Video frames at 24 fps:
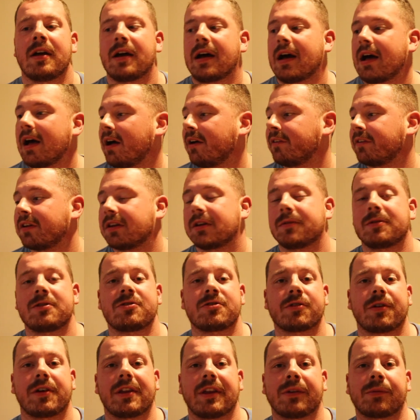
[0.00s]
I'm going to
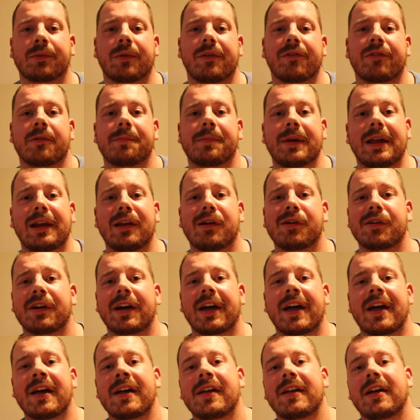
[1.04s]
enjoy this one for a bit
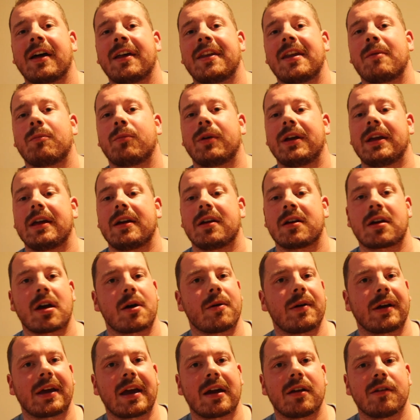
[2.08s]
longer, and then we
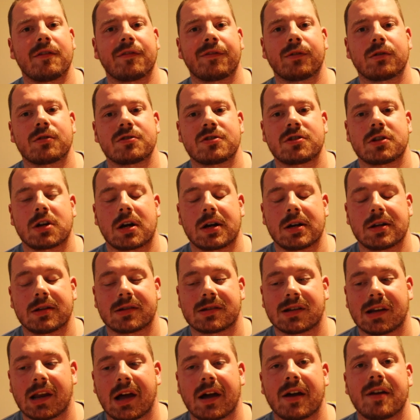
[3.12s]
go again for
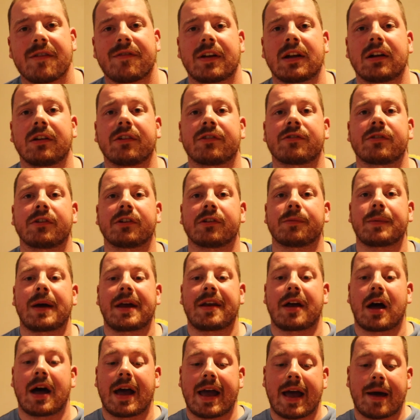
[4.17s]
Giants Live England Strongest
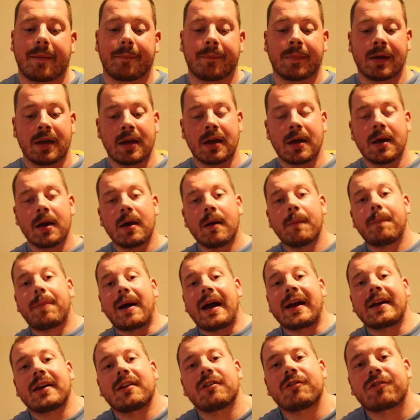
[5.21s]
Man. I am
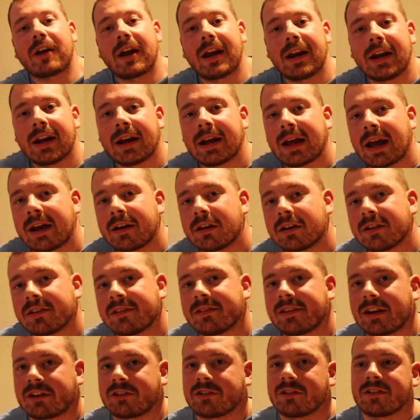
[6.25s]
back in training, had a good
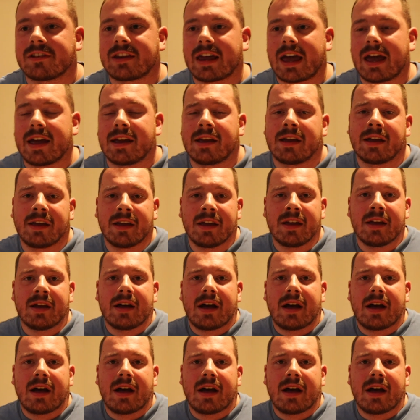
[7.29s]
session today.